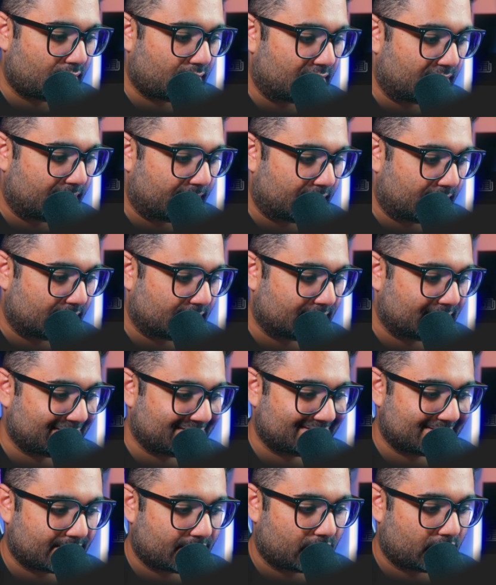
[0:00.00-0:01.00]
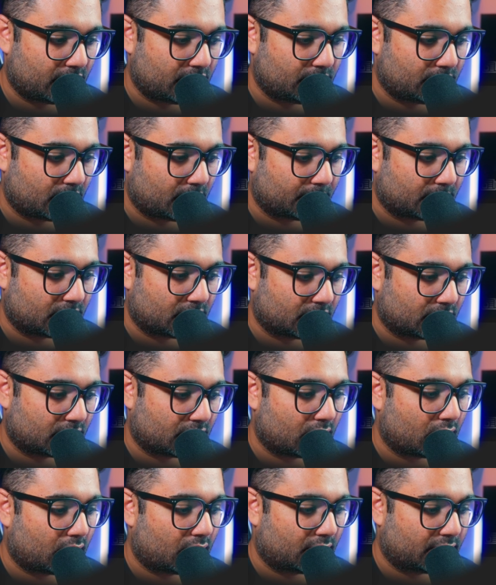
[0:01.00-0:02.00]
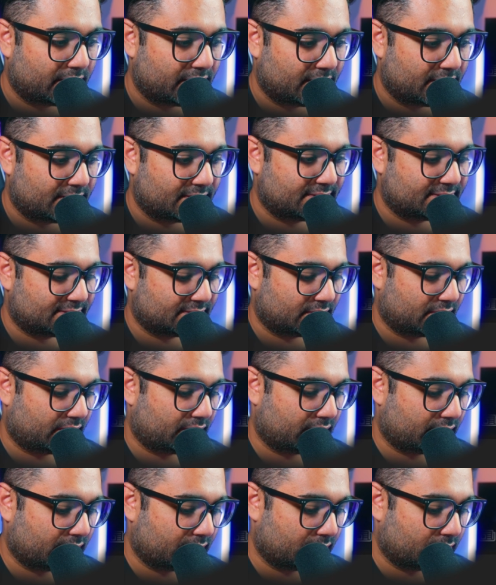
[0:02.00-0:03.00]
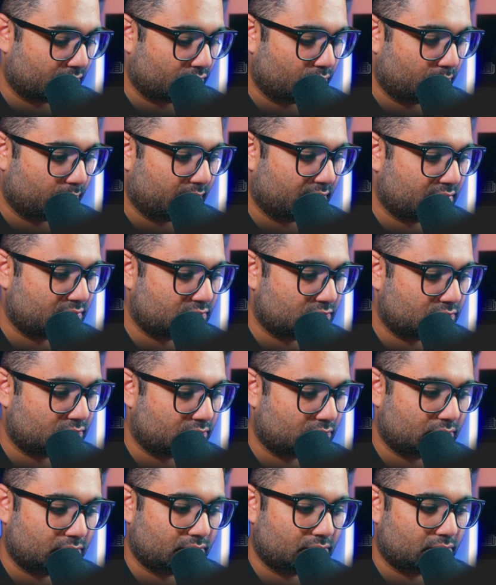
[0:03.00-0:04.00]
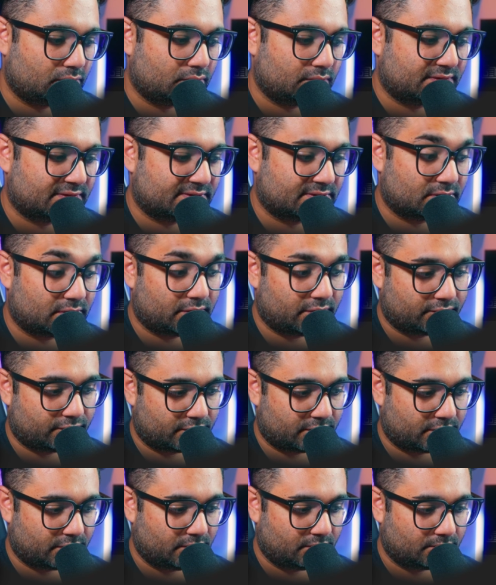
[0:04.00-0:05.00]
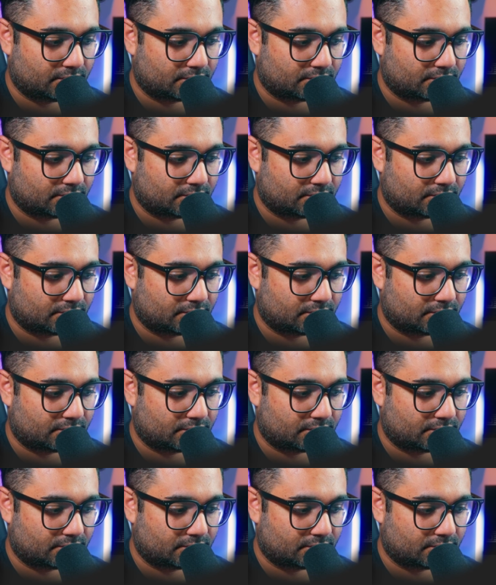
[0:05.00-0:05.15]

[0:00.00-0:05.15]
And then this time I'm gonna call it Ubuntu Server.